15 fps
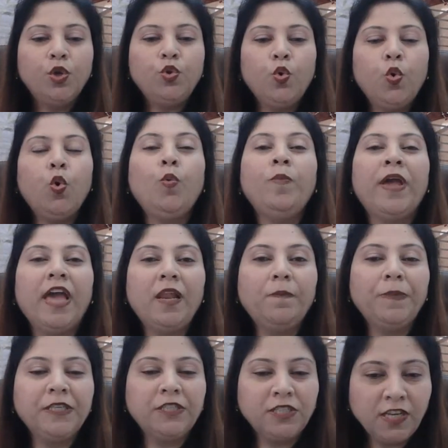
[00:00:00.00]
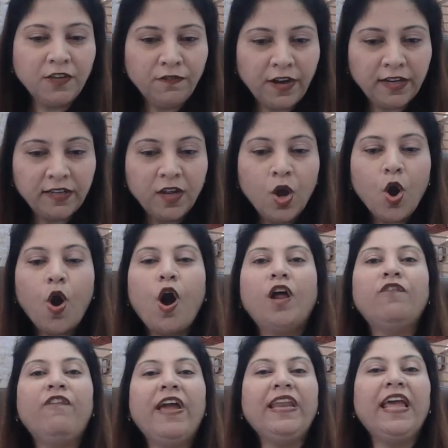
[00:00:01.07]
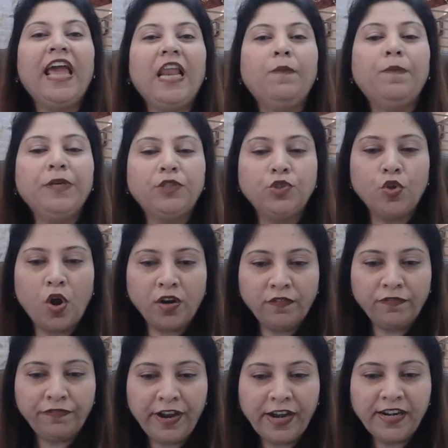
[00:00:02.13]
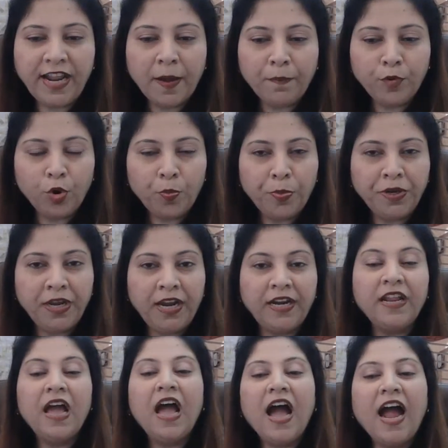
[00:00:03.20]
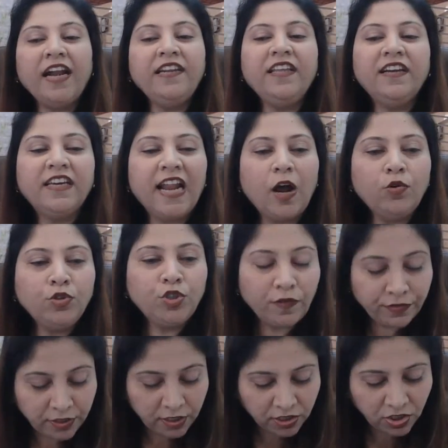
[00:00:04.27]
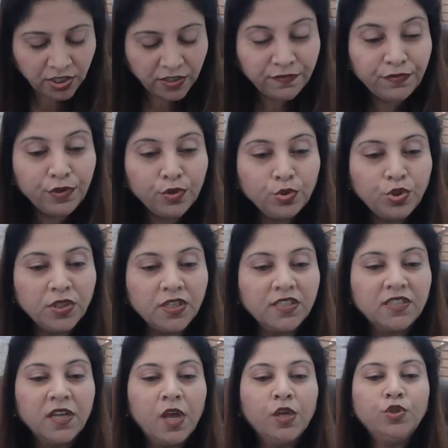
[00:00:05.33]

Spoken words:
to whom help is given, or when help is not felt appropriate, and the grounds of such refusals.